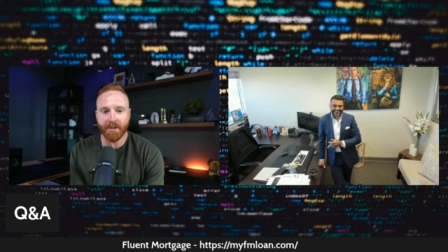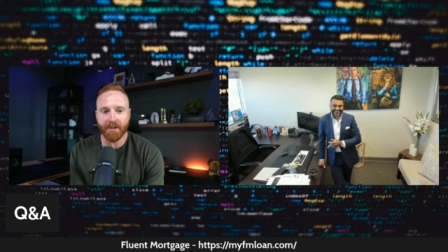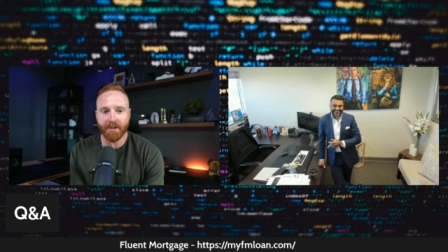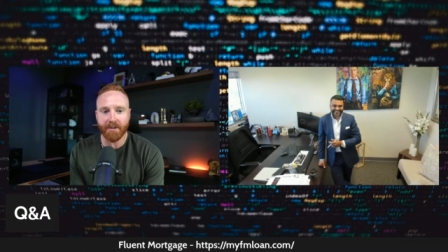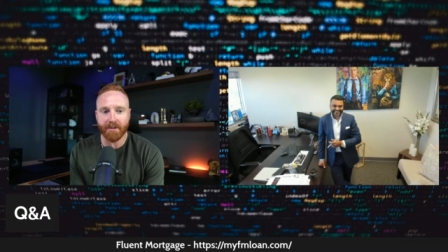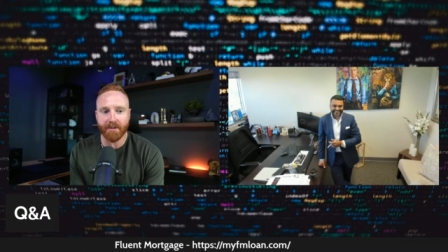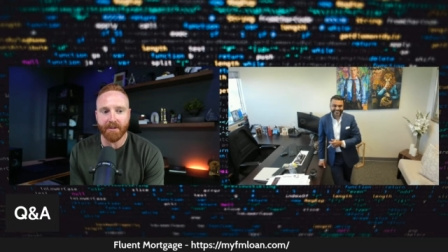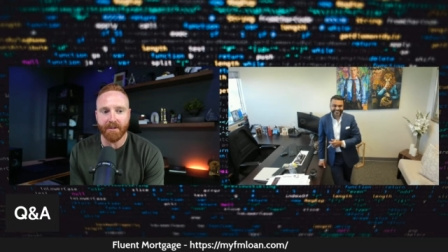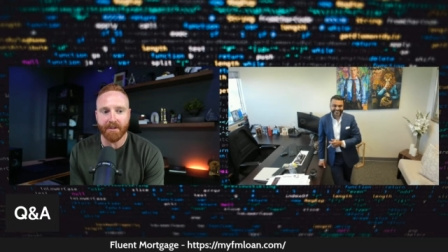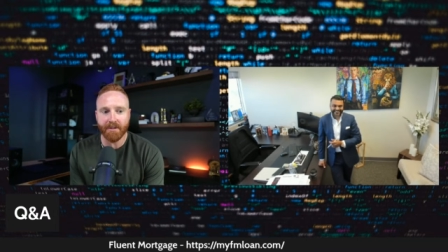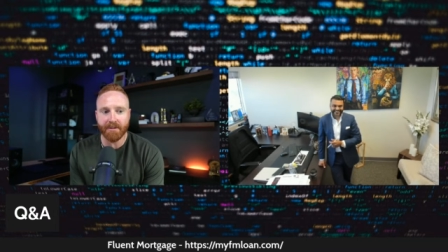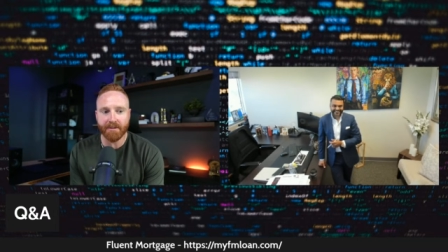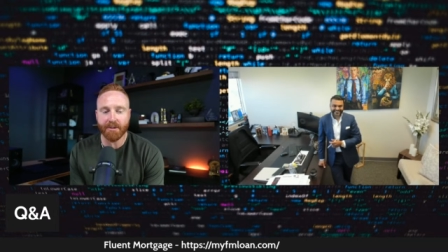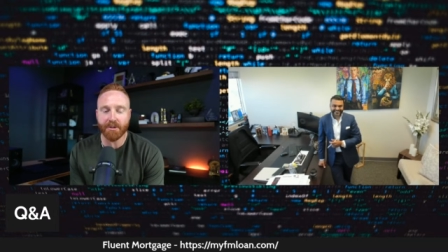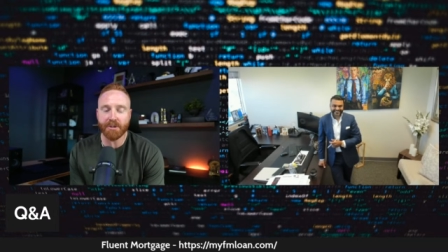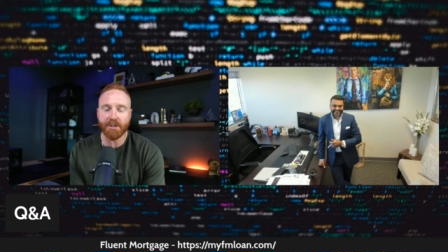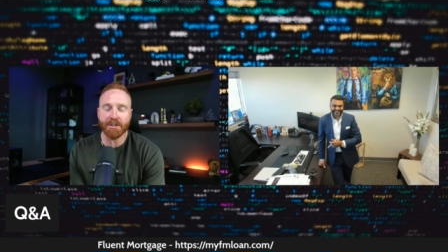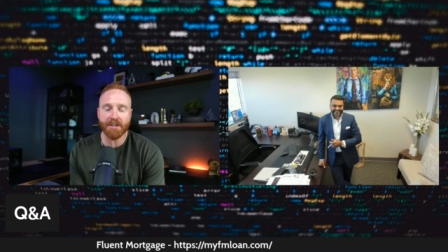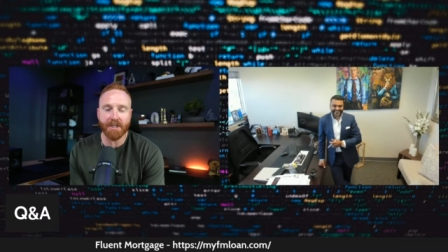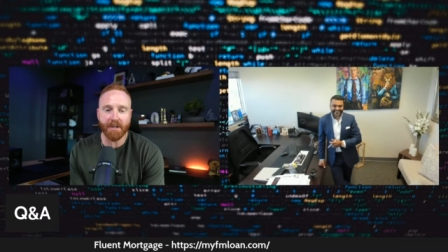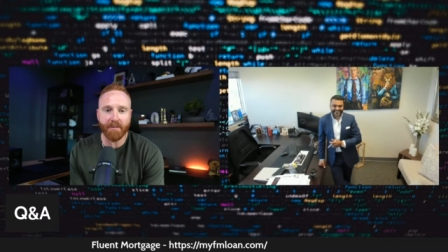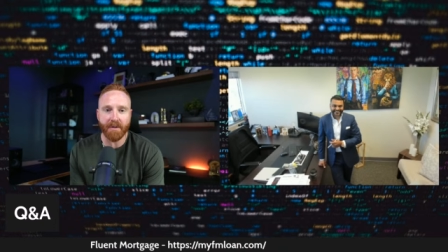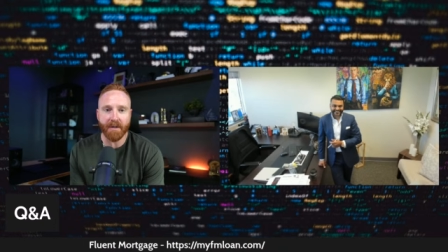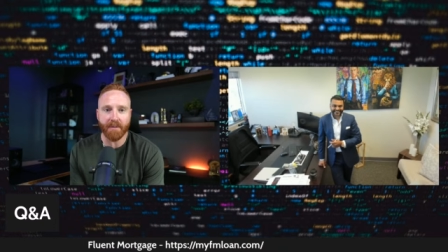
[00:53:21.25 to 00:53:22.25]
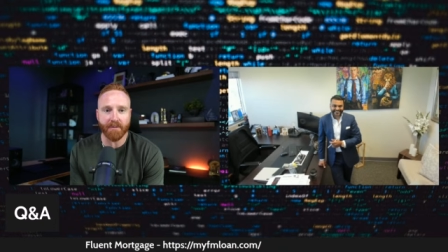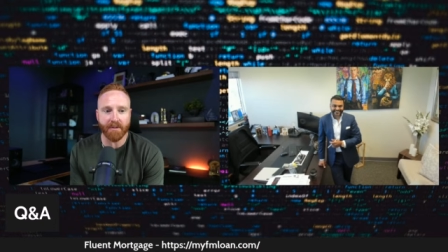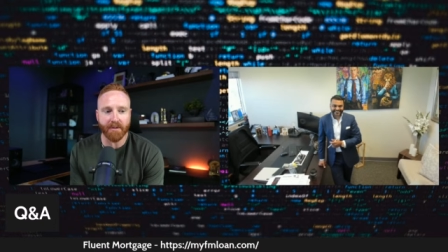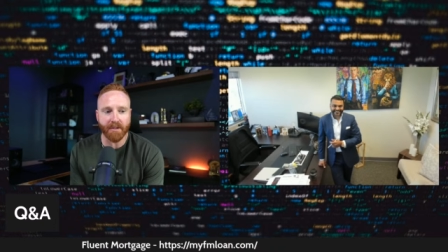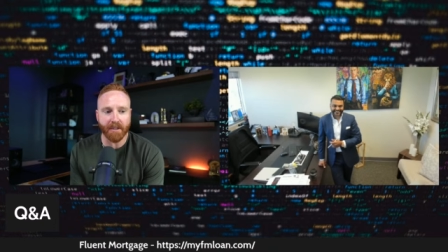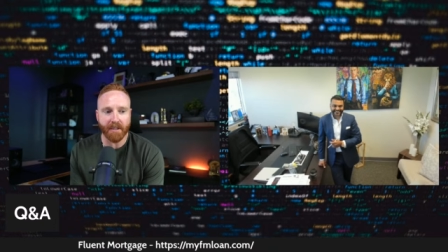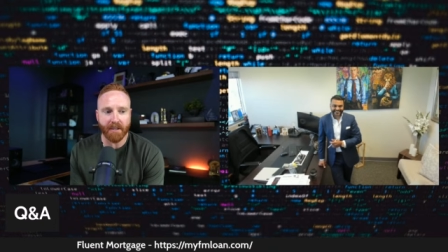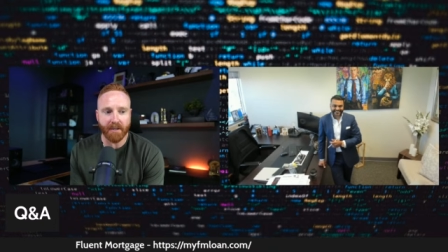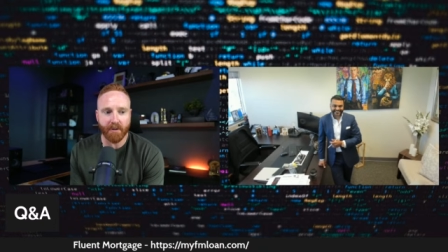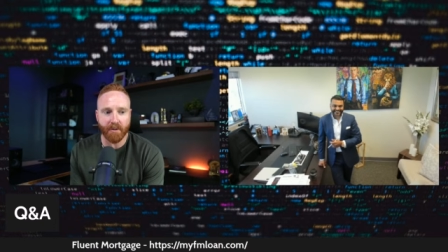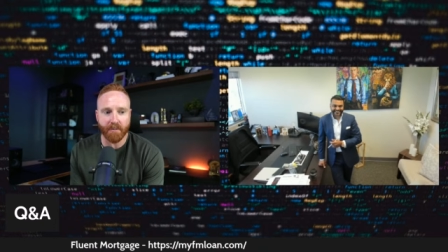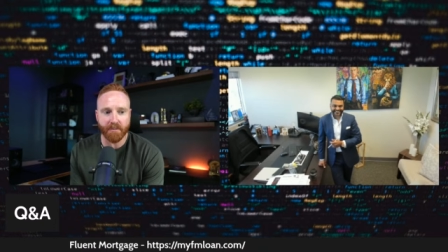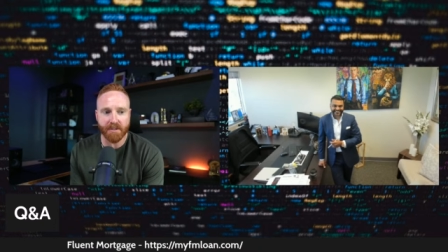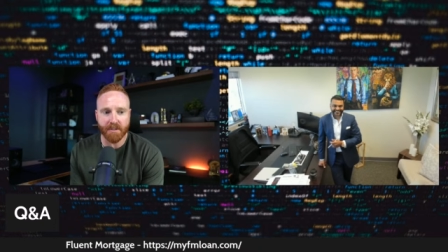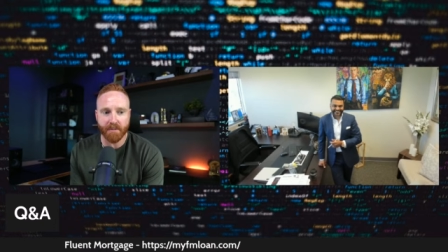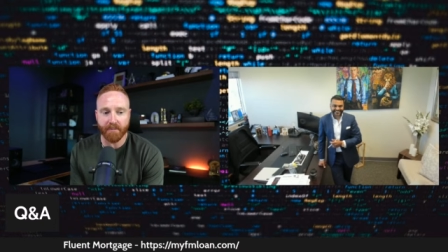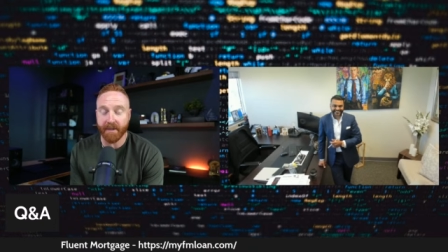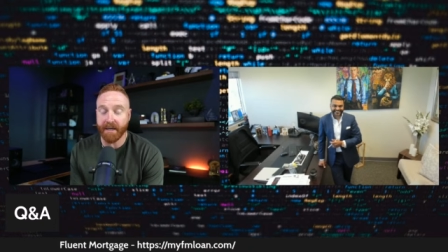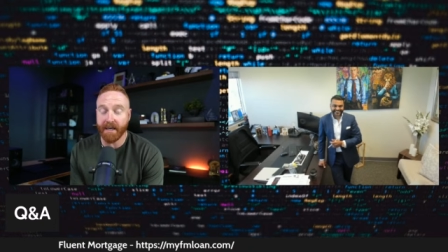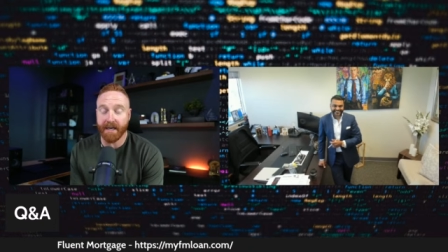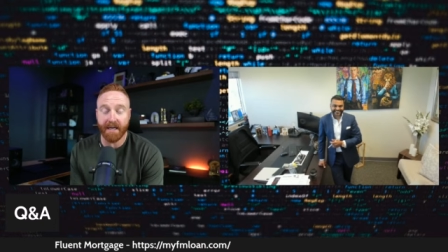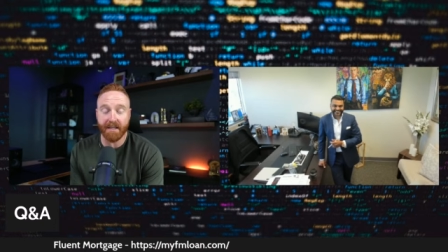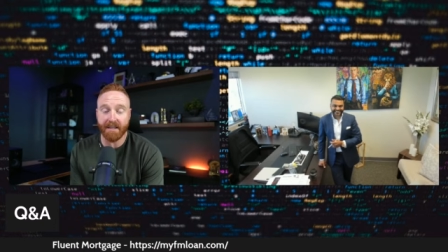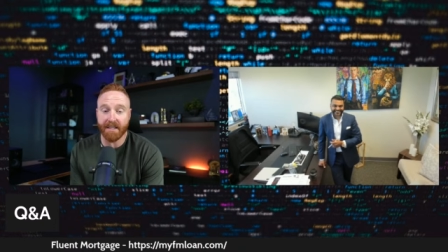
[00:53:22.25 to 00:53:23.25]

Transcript: do? So she's coming up to look at homes to buy.